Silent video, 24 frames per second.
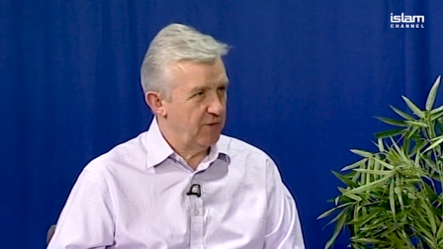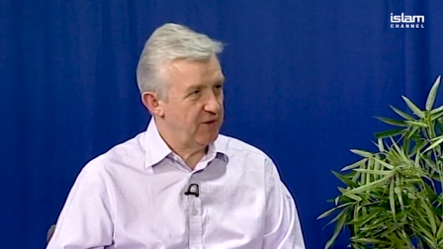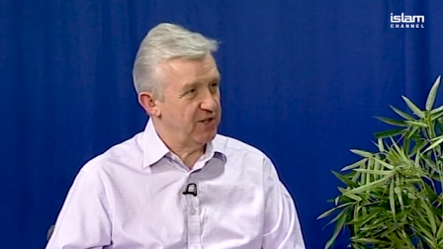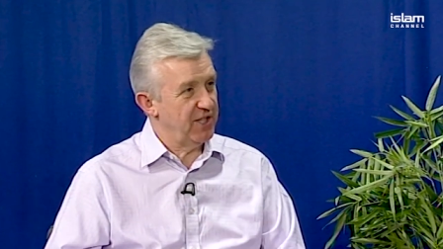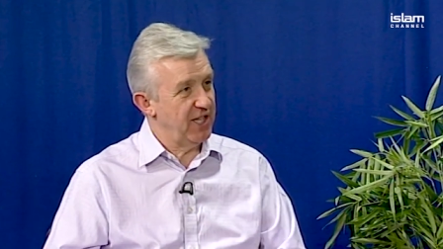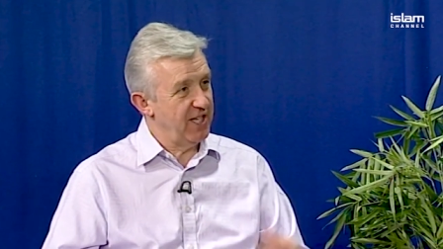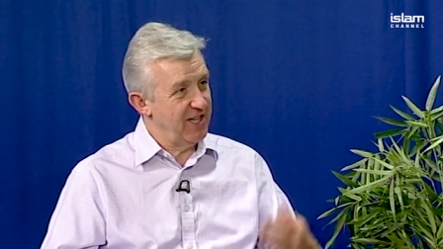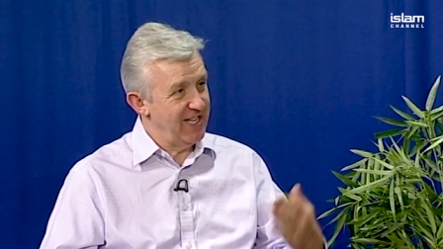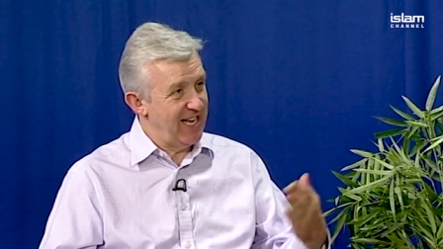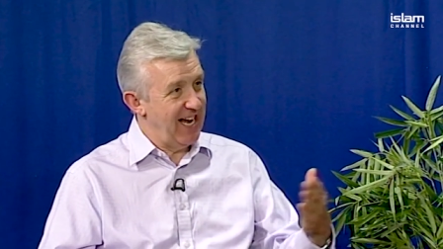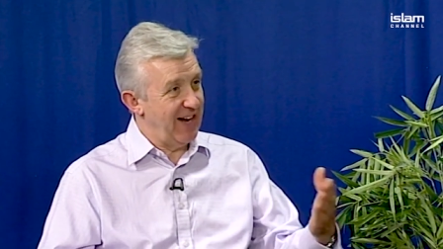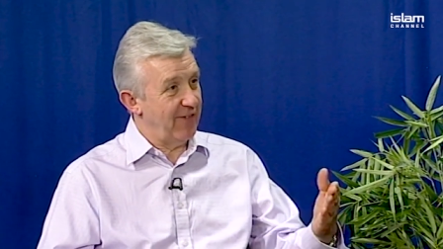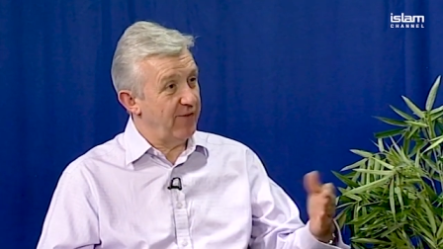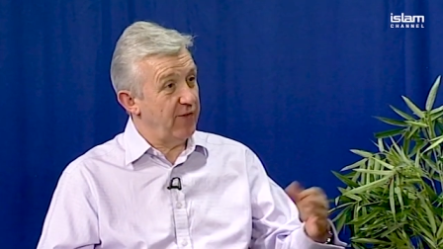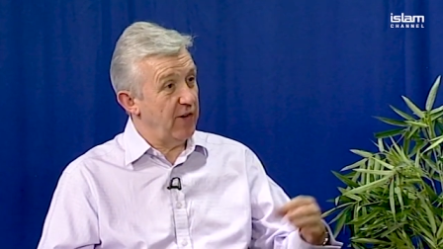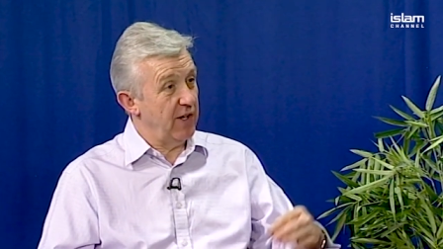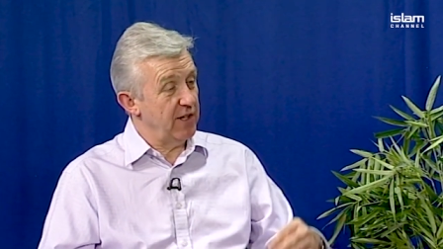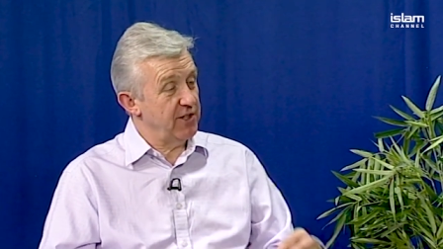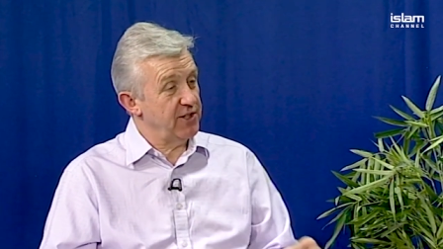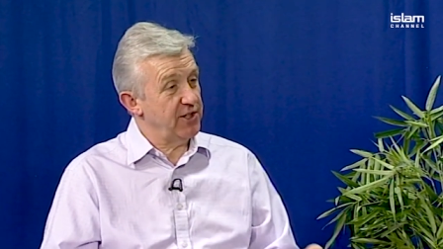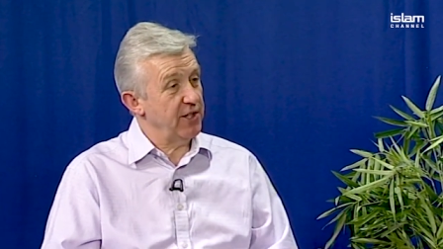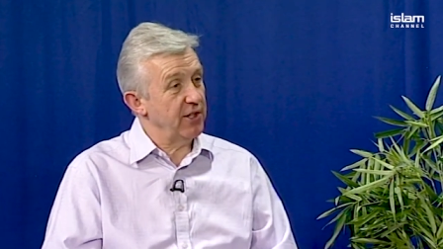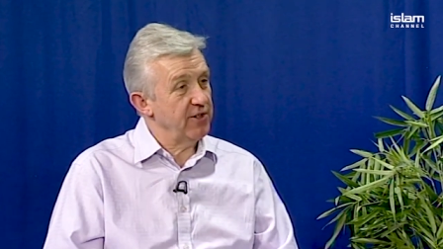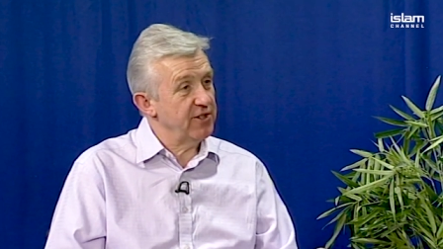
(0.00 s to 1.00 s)
We've mm. seen the mm.
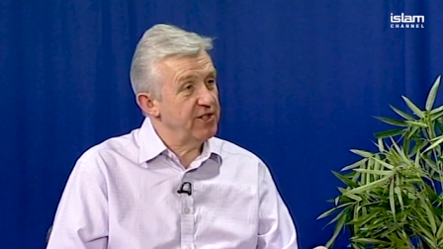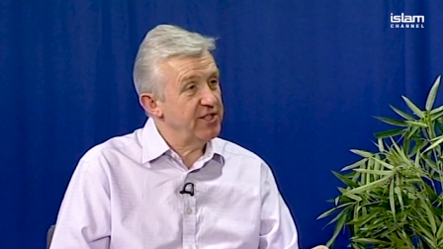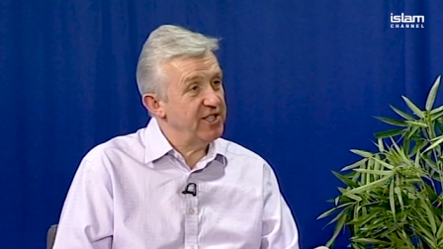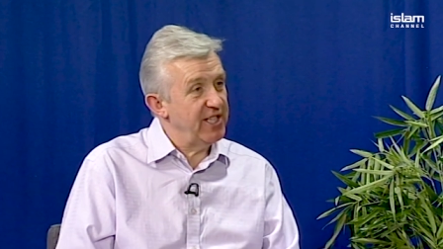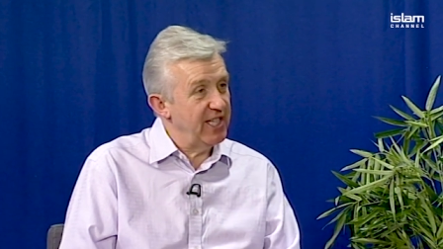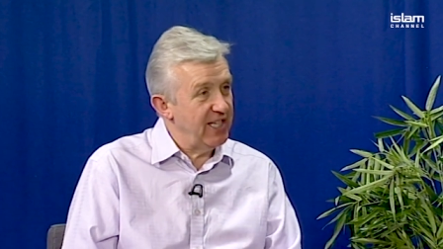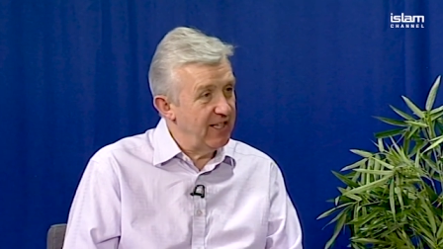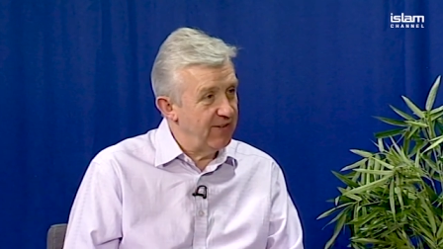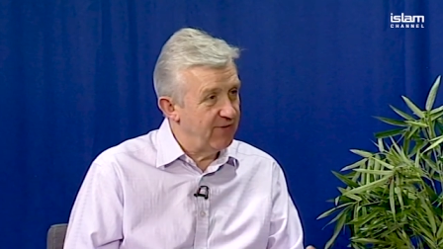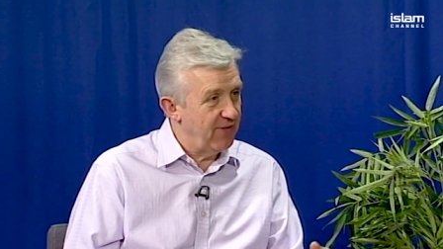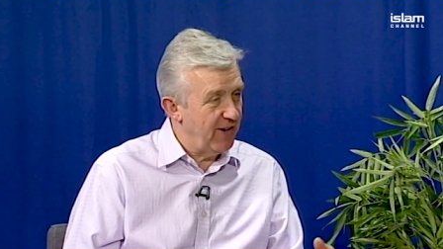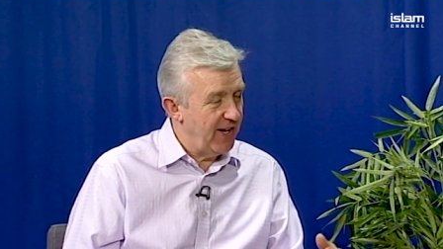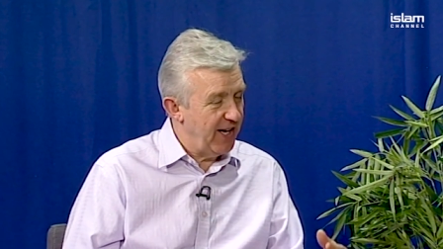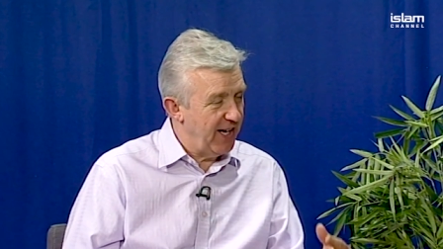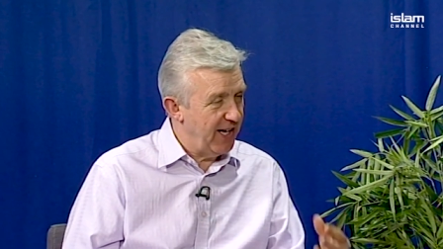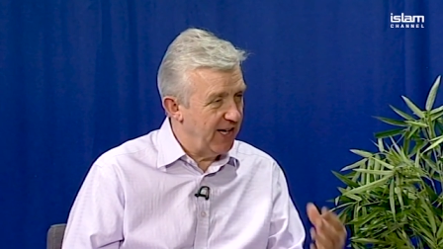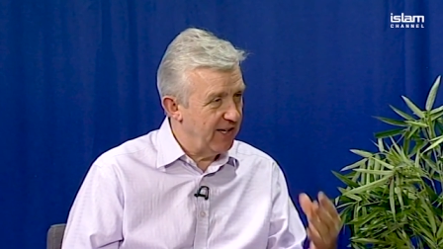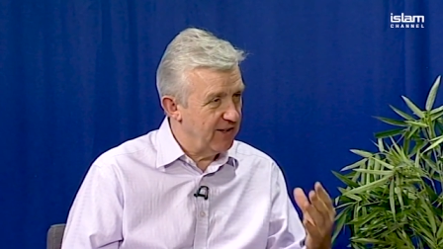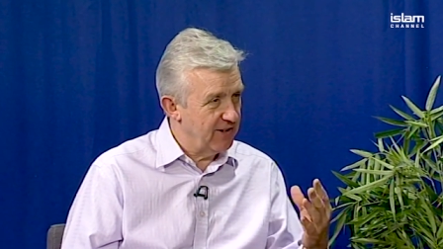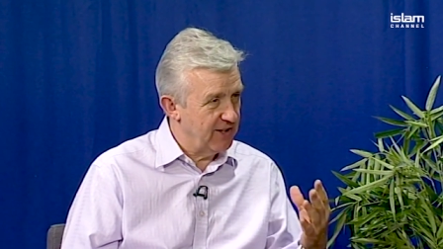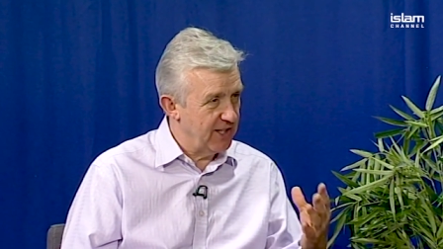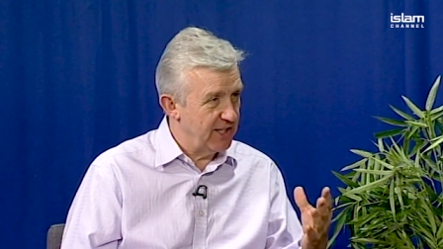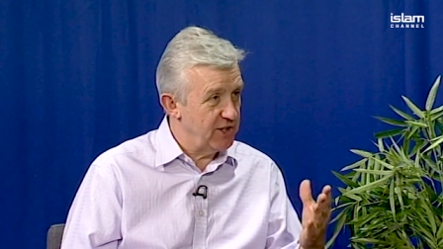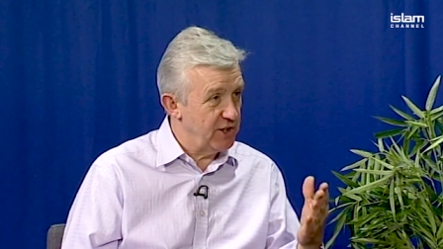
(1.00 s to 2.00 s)
adverts on
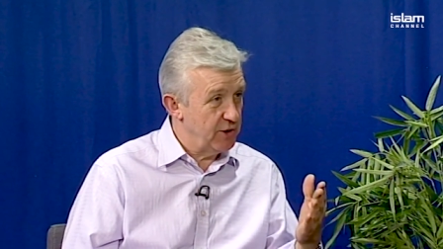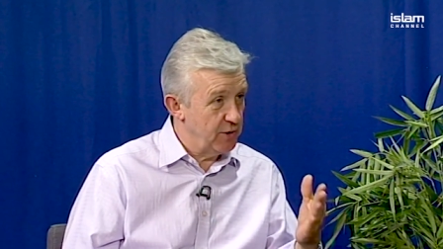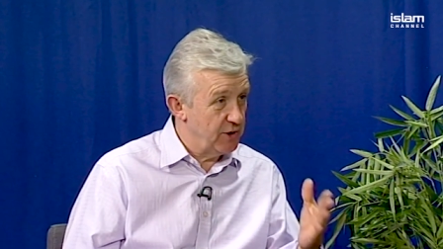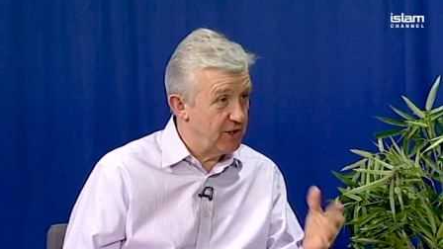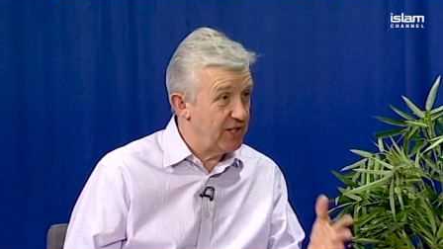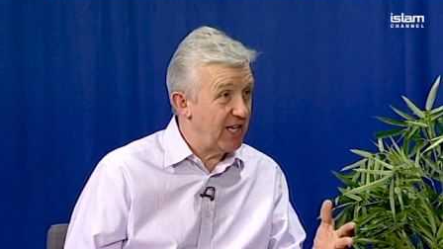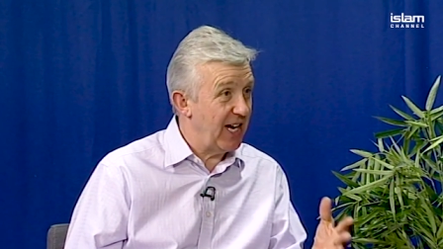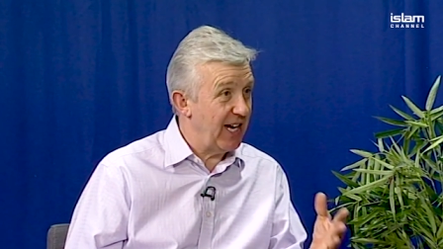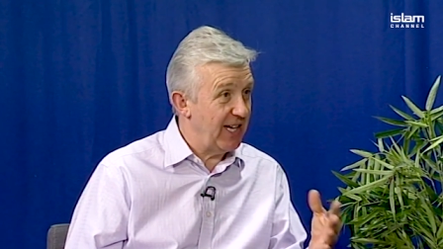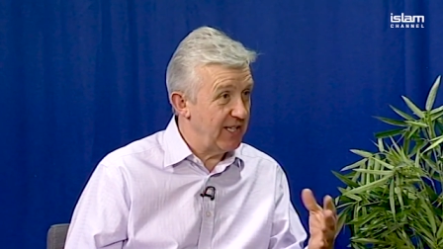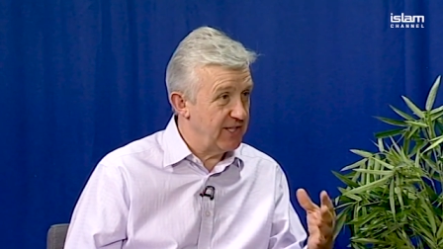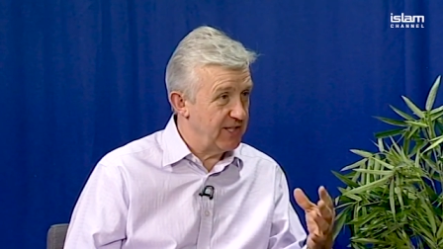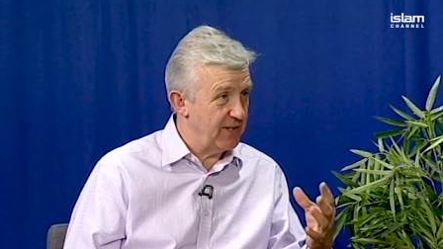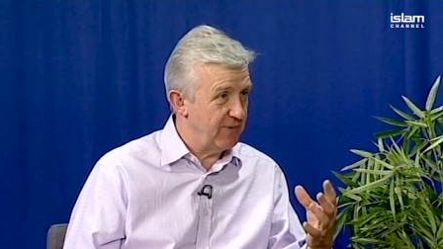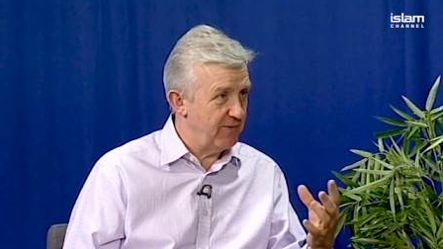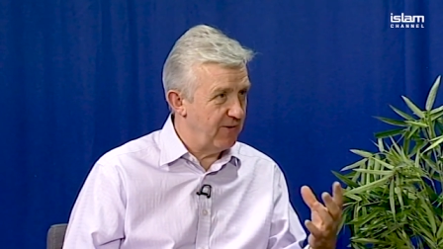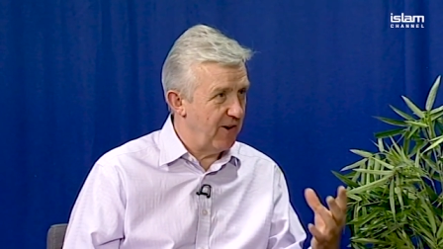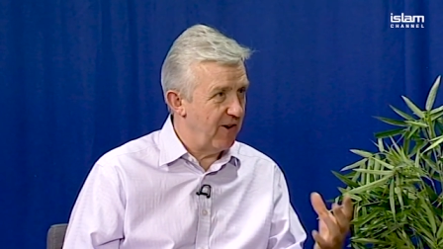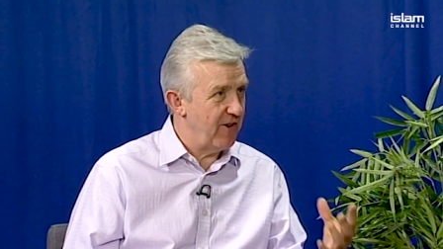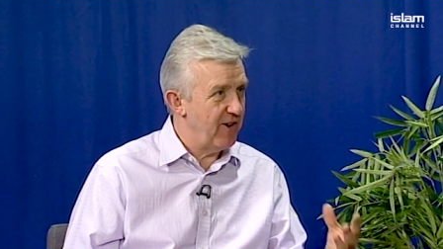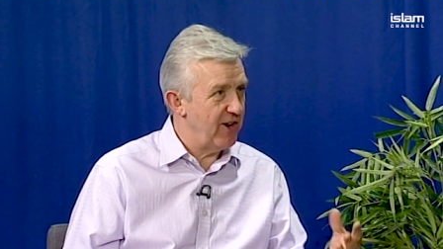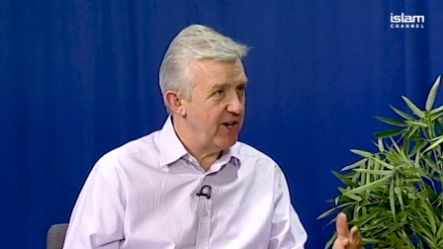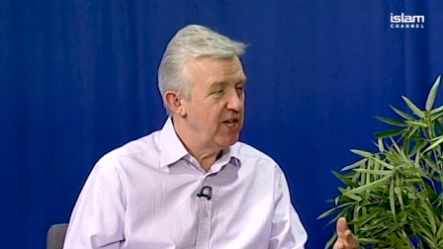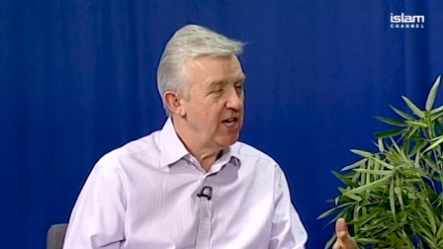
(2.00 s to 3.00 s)
TV, and as you say, it's a
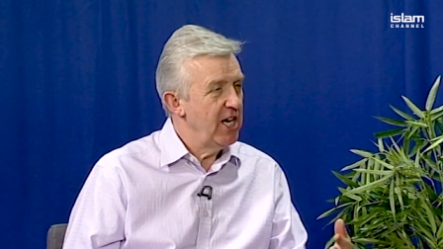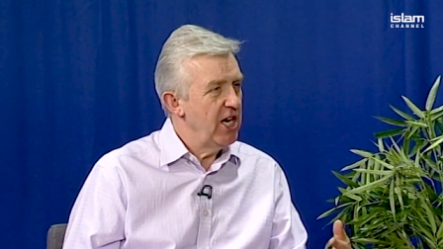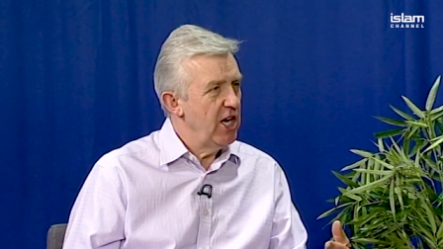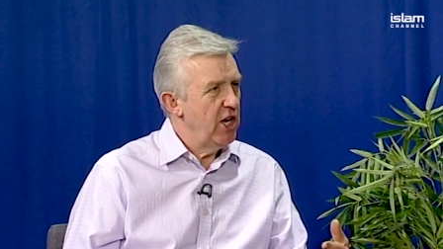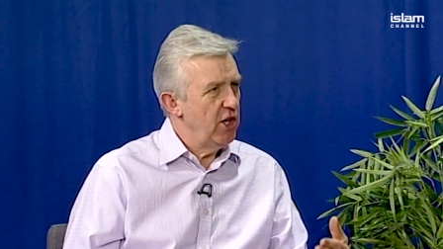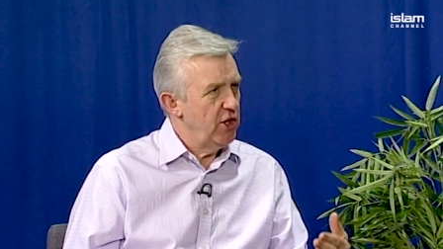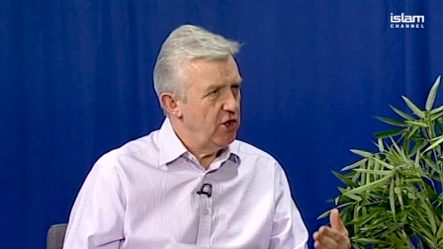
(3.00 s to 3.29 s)
very